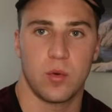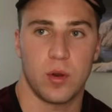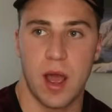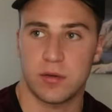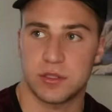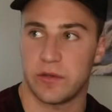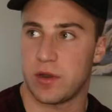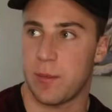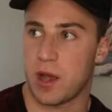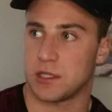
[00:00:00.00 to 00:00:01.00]
When I was
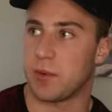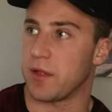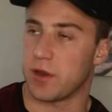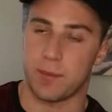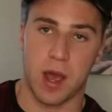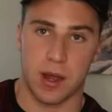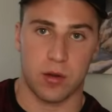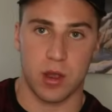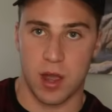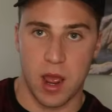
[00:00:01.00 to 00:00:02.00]
living at my spot that I'm not at
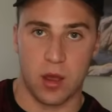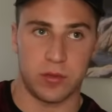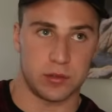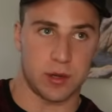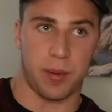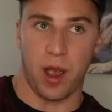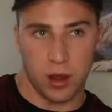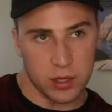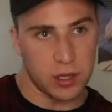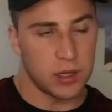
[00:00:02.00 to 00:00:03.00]
right now, there's a
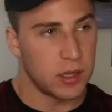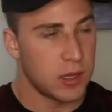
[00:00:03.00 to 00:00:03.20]
park,